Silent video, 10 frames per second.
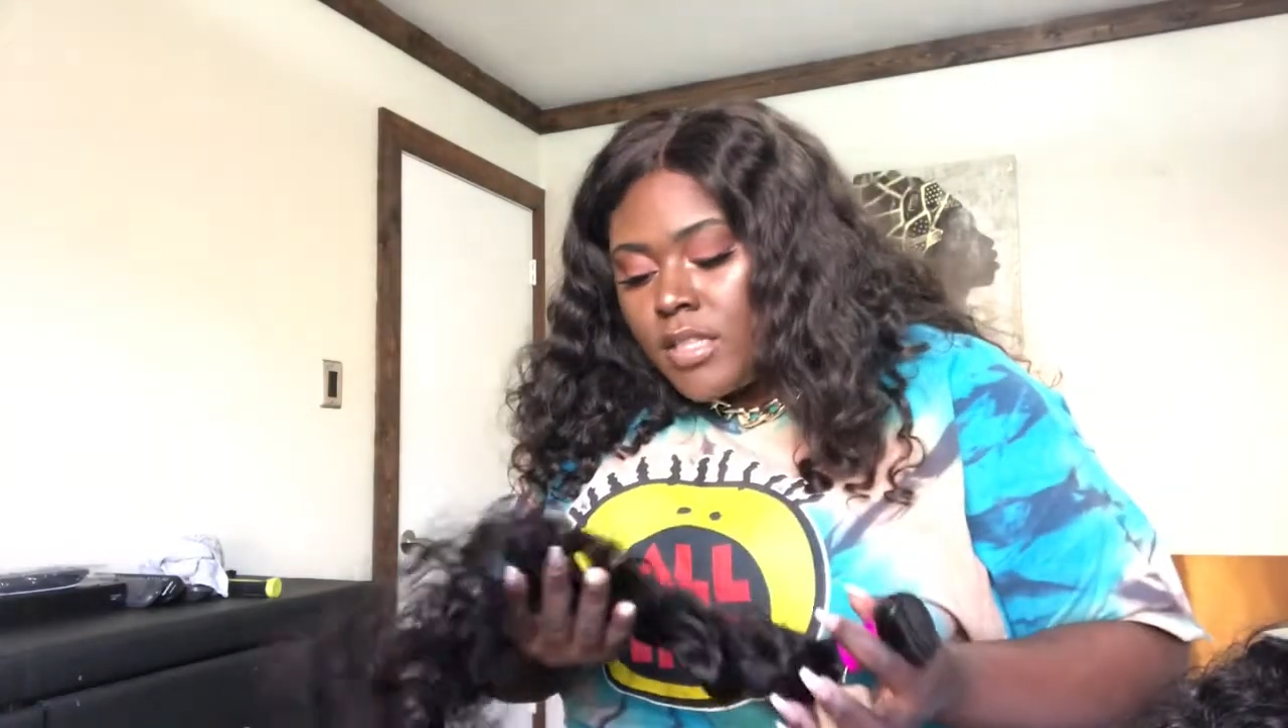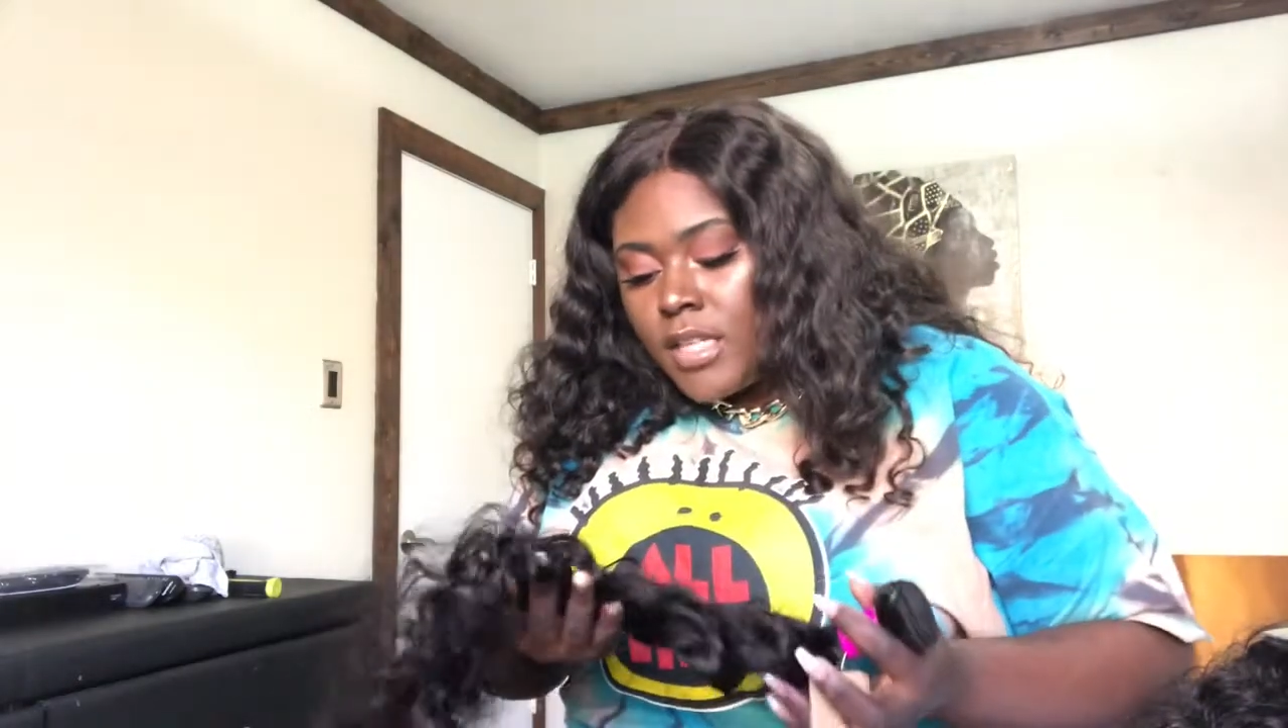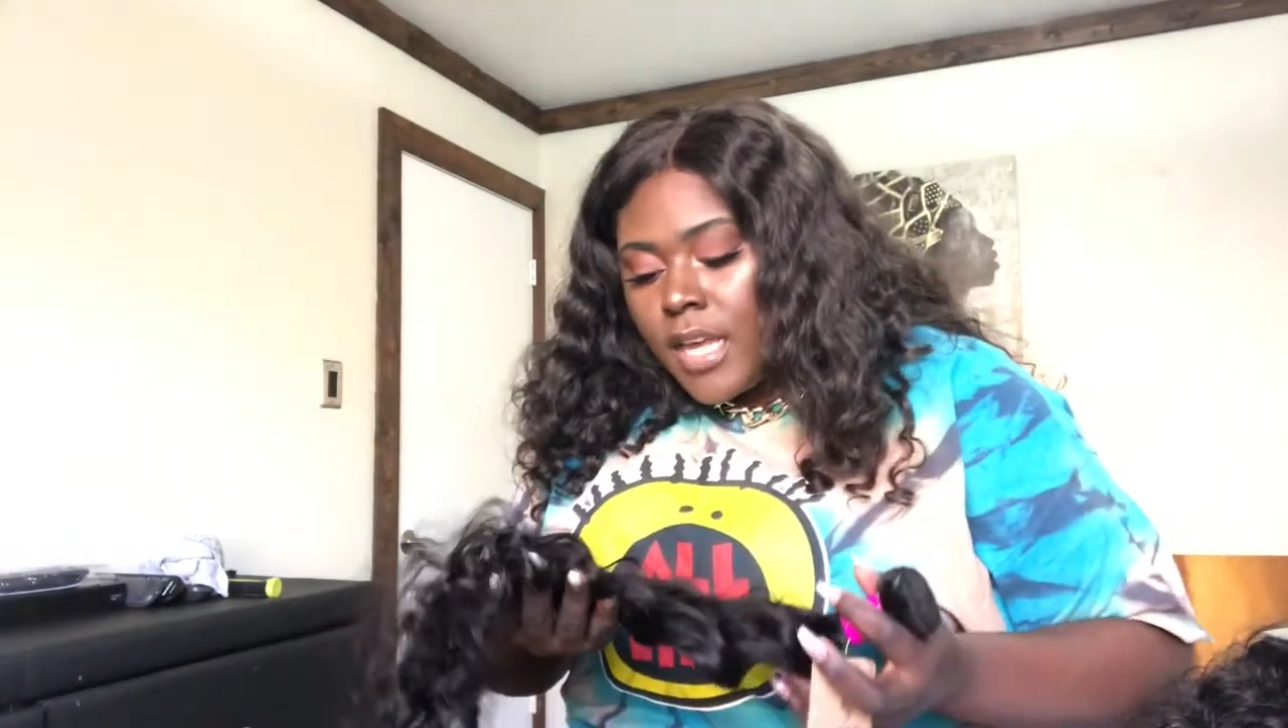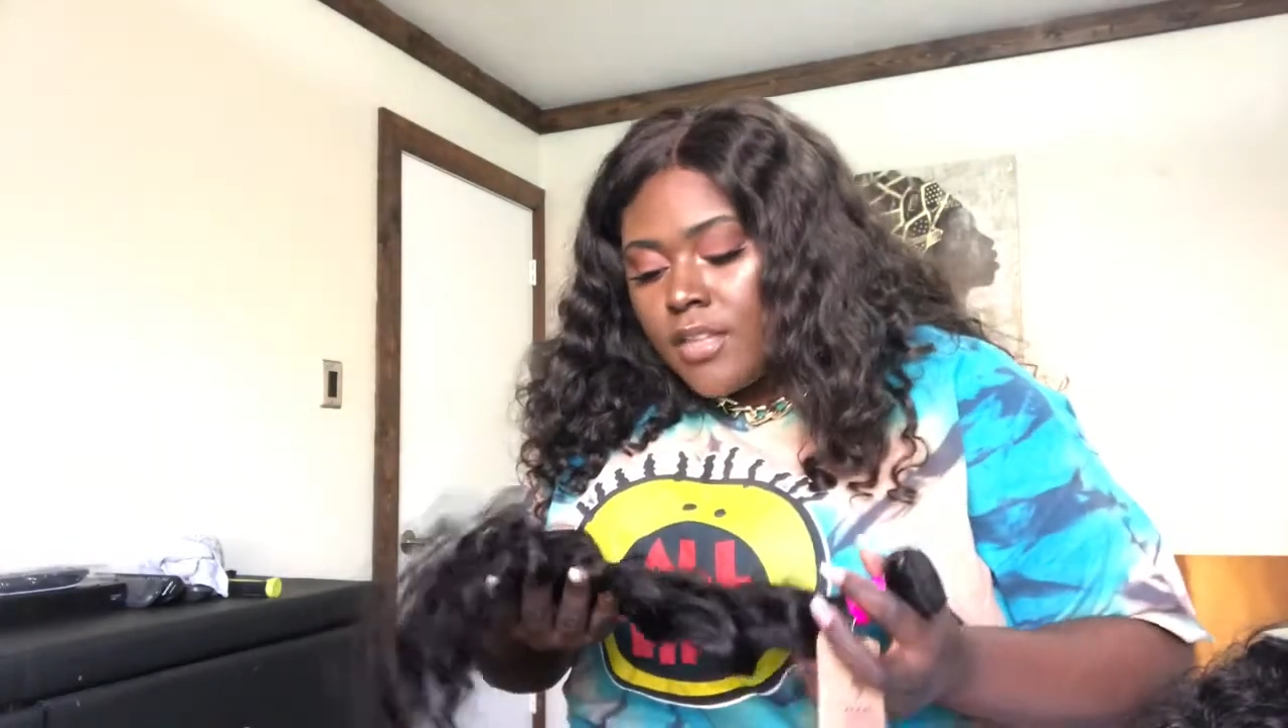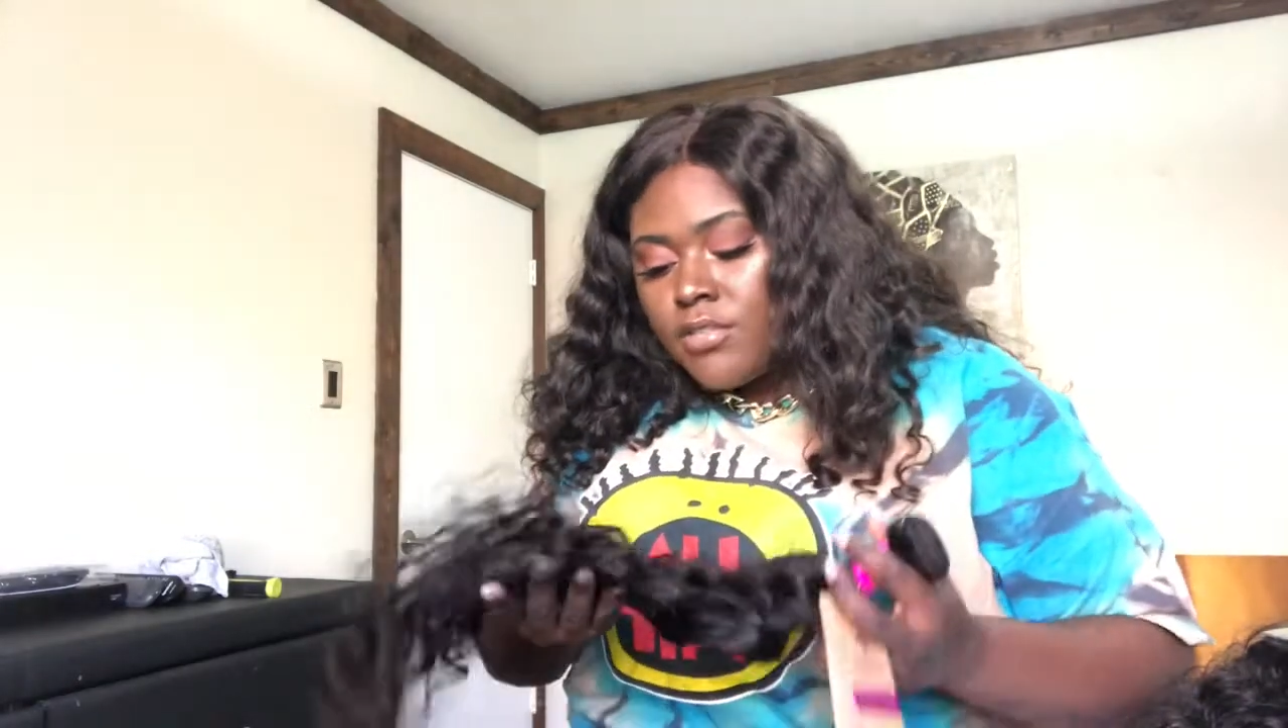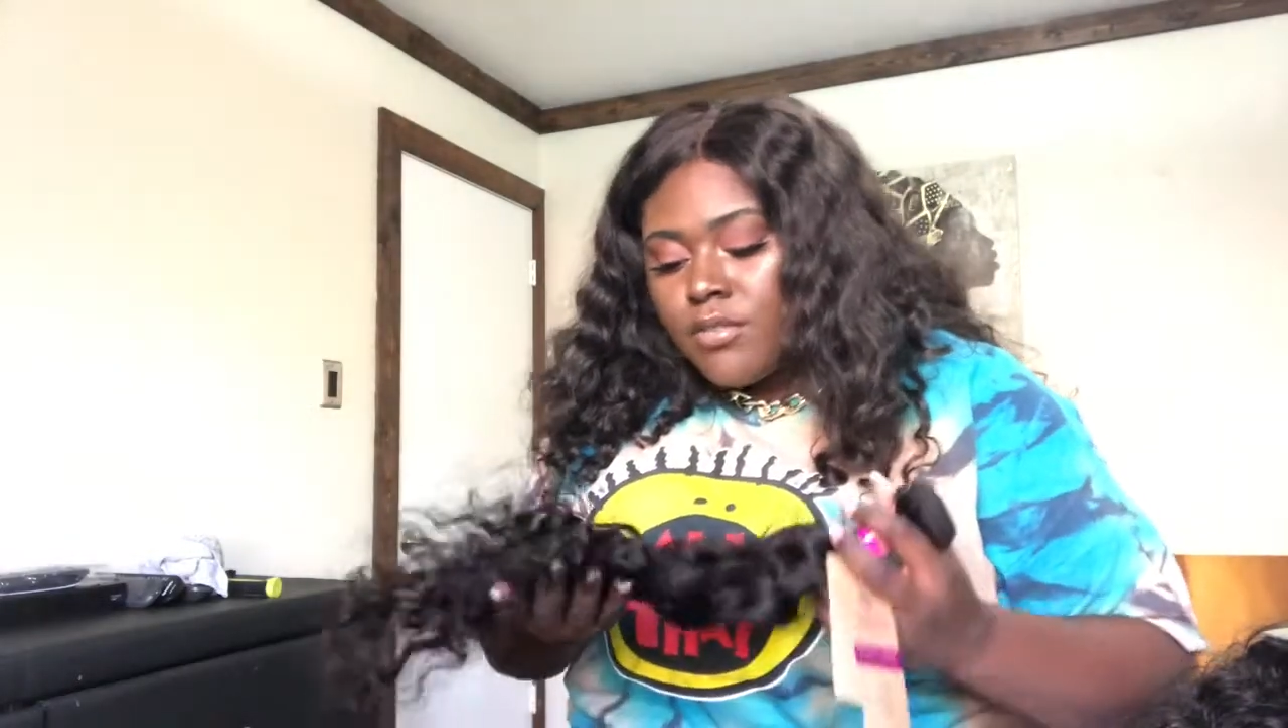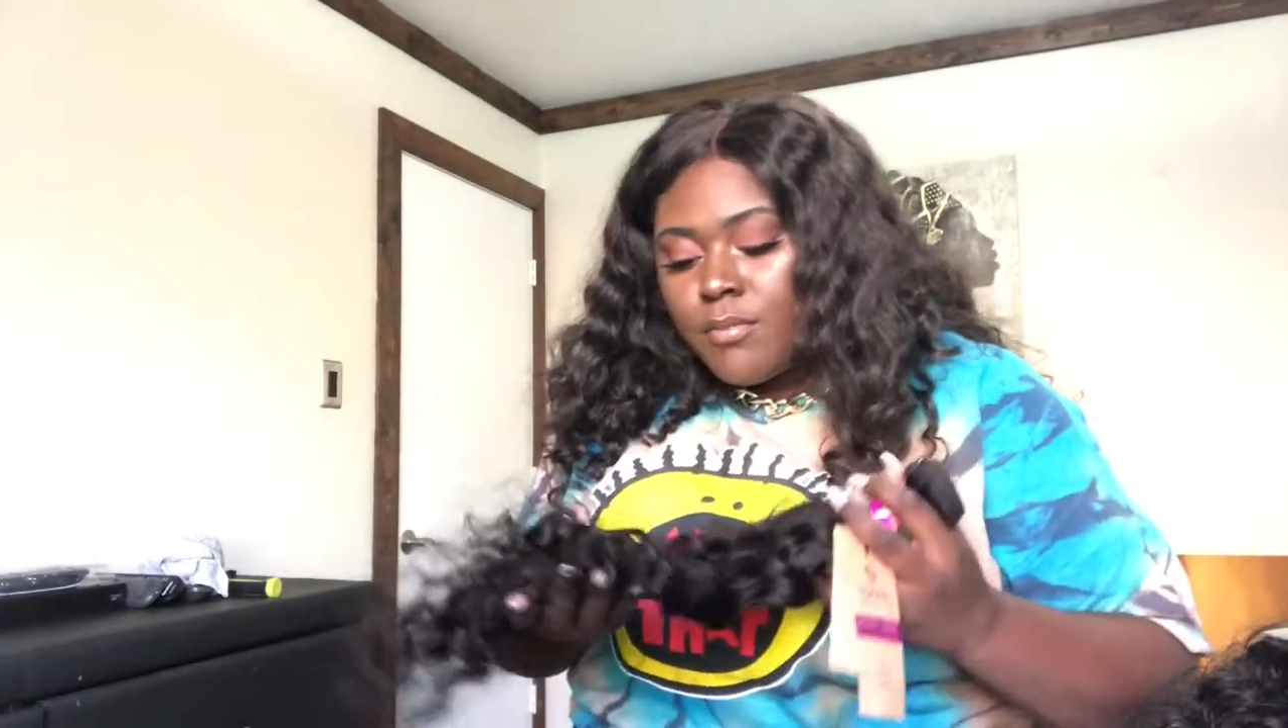natural